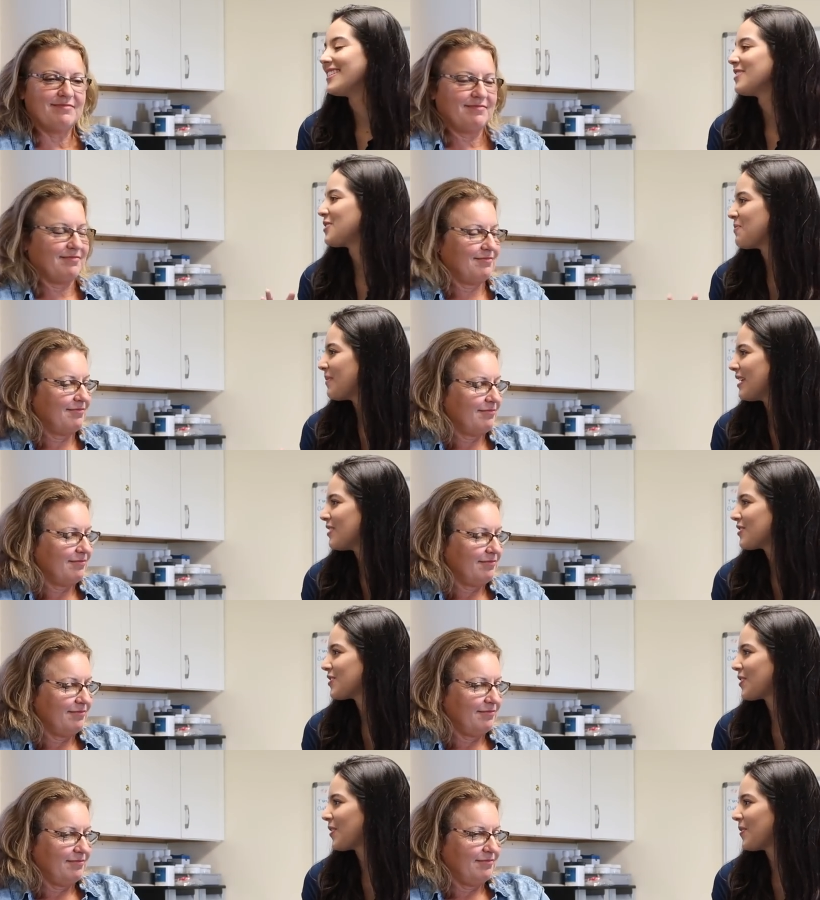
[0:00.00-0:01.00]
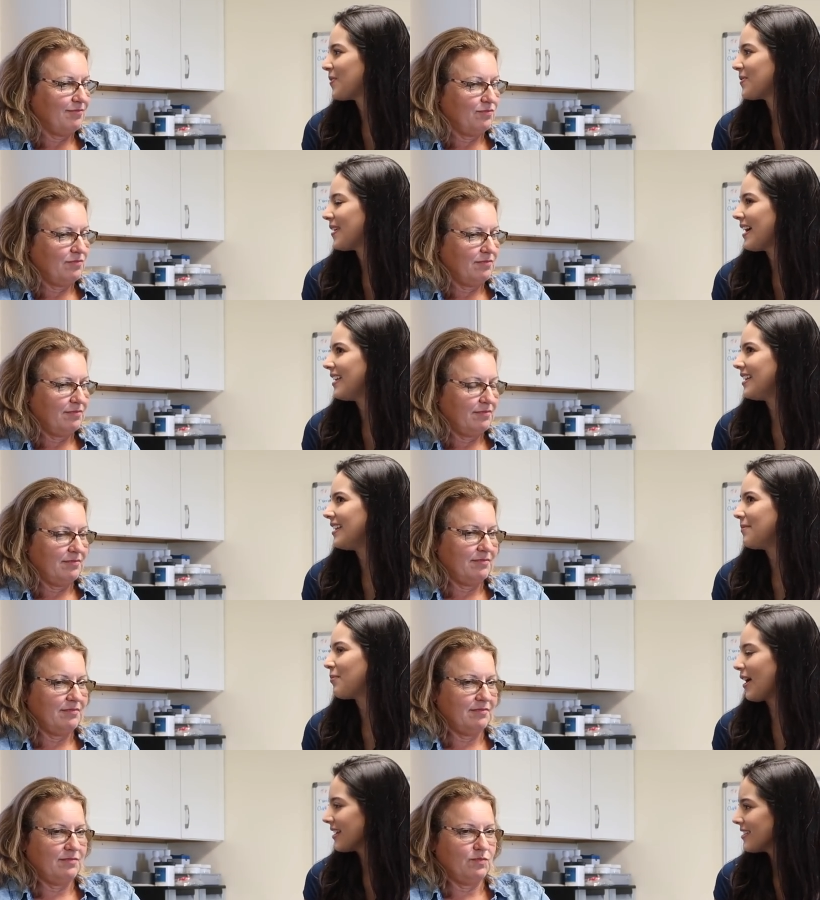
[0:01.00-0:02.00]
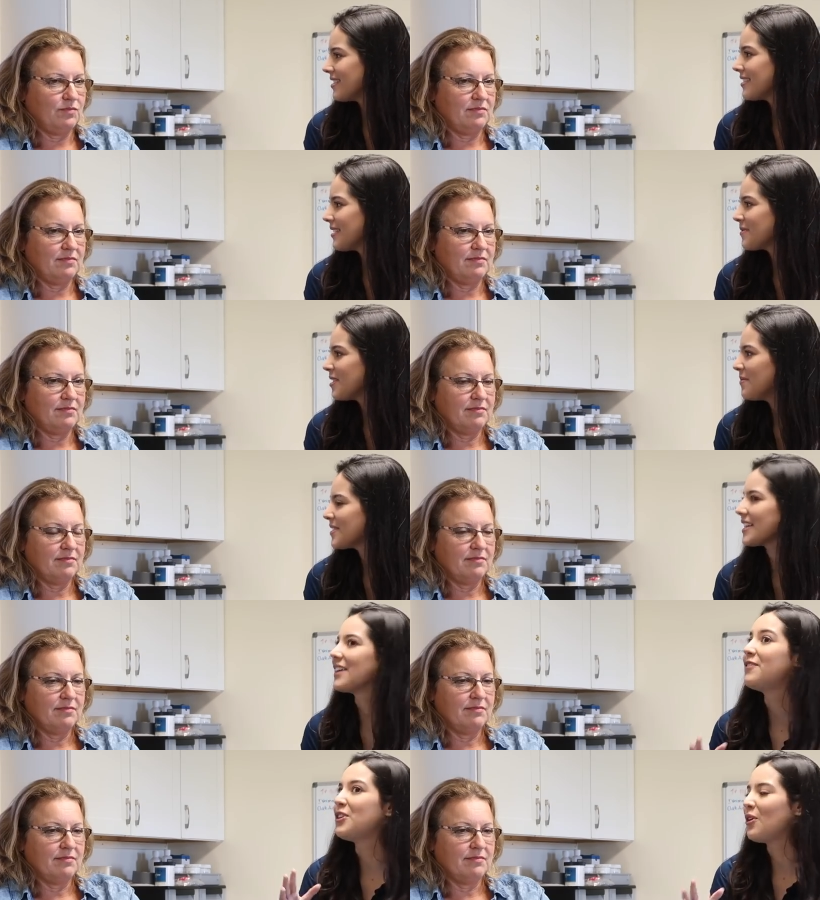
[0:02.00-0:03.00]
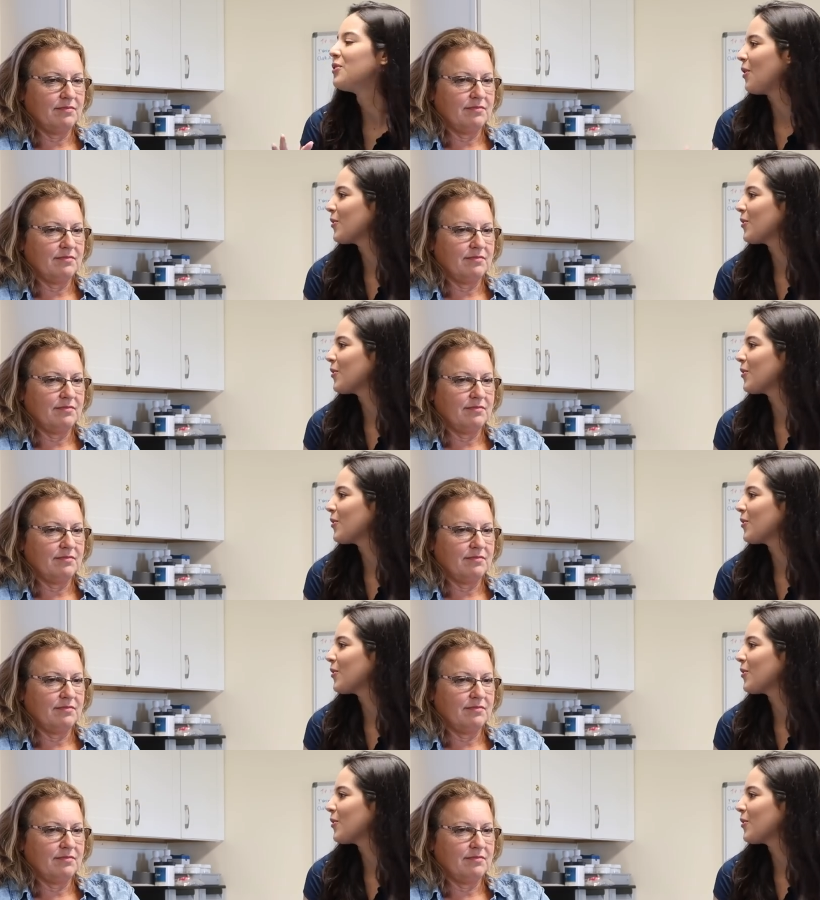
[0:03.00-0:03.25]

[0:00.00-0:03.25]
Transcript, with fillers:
Speaker 1: is, do mares show any pregnancy symptoms? Like if you don't